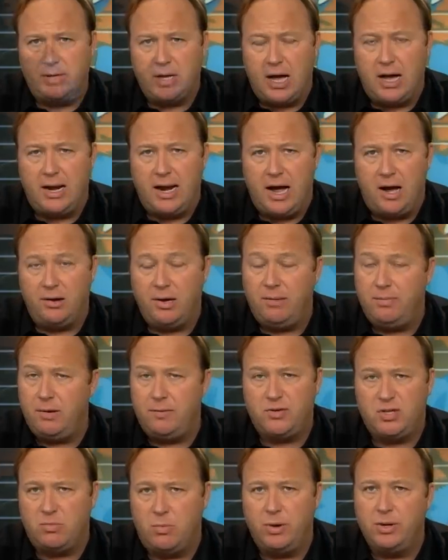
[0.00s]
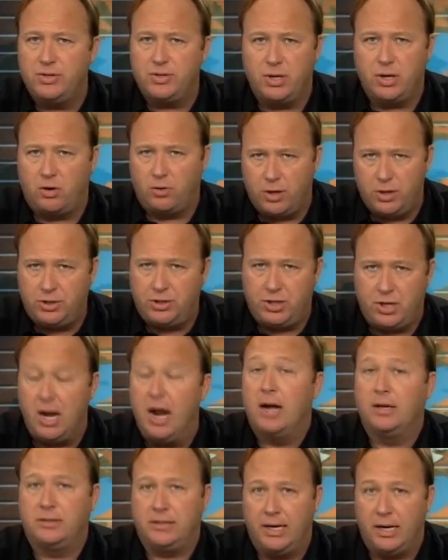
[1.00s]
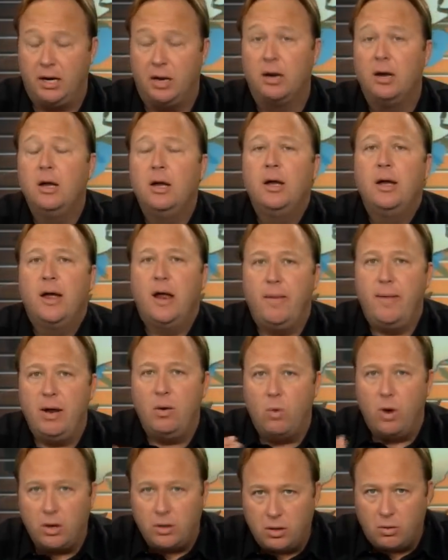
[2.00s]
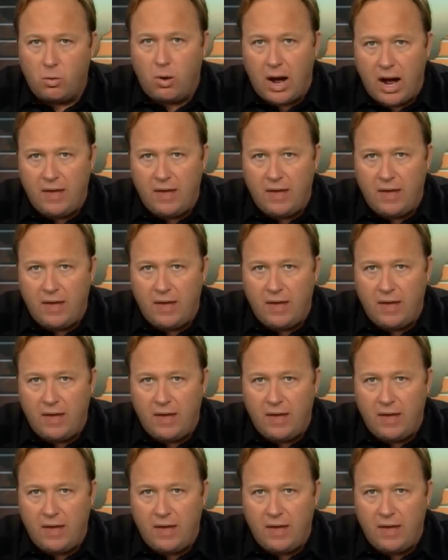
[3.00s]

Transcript: you've got out, even if someone isn't a Christian out there and they wonder